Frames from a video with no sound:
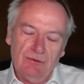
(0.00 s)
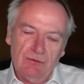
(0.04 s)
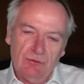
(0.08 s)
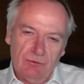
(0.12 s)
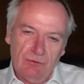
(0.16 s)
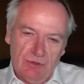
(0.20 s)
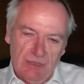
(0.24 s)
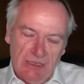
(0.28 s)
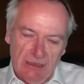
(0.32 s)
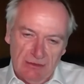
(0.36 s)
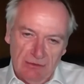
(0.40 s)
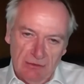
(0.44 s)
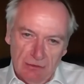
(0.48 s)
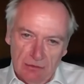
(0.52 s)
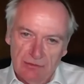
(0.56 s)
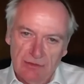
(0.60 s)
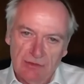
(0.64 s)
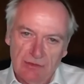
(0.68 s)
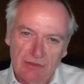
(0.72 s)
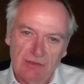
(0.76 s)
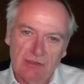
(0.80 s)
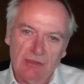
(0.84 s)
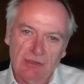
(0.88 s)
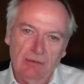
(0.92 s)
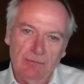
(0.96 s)
technology
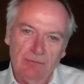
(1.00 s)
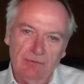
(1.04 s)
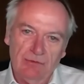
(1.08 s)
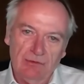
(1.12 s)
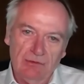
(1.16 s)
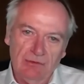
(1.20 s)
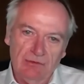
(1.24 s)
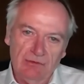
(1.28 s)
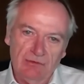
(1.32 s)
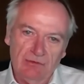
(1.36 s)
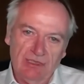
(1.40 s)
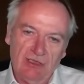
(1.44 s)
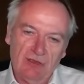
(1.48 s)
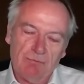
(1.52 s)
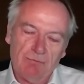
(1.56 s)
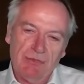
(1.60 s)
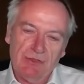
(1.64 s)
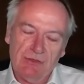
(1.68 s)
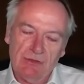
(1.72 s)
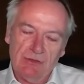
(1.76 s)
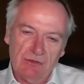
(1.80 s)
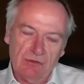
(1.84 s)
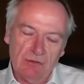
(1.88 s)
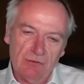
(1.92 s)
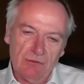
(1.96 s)
services has
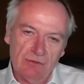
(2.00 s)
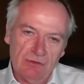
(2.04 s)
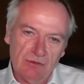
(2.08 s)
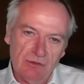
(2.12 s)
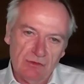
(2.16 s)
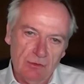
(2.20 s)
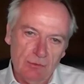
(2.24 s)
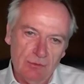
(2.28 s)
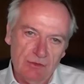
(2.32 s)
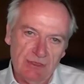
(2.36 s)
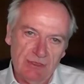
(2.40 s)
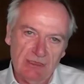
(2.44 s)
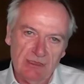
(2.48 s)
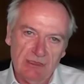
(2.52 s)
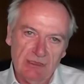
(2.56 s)
business continuity and